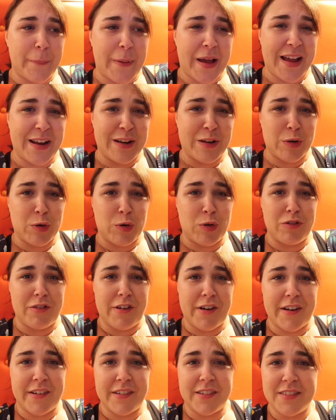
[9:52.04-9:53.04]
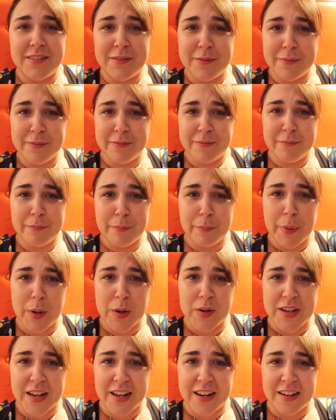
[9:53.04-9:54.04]
Pandora
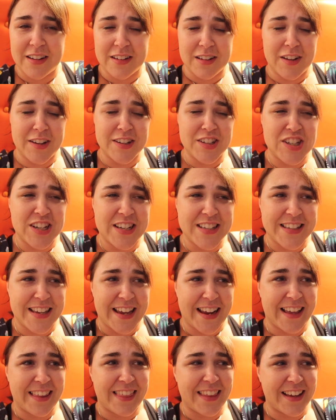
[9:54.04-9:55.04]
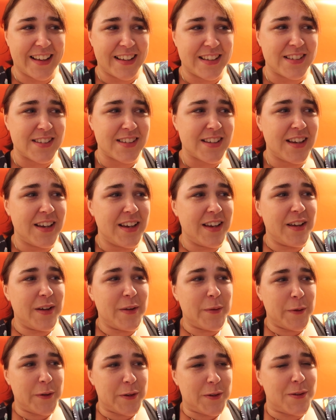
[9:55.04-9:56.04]
pudding, like cheesecake things,
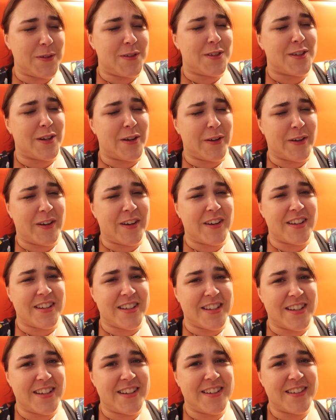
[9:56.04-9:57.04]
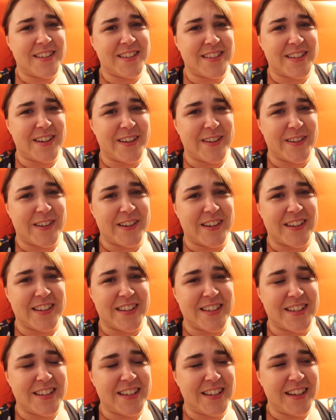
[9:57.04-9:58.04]
which was so good, so
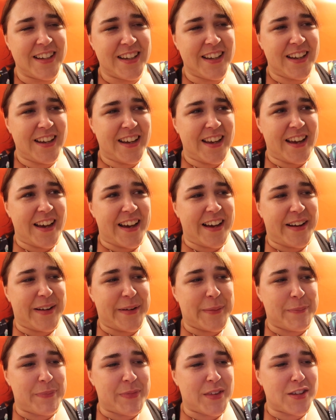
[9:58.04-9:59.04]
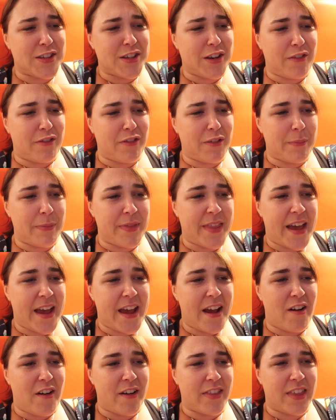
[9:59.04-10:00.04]
good. So from
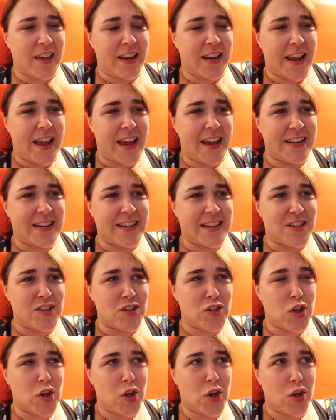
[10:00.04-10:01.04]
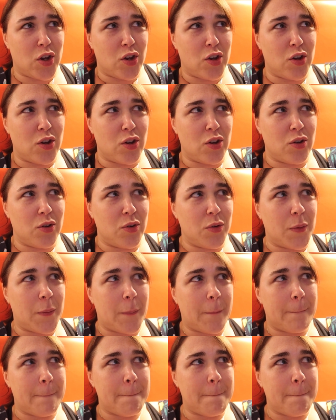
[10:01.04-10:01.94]
there I then headed to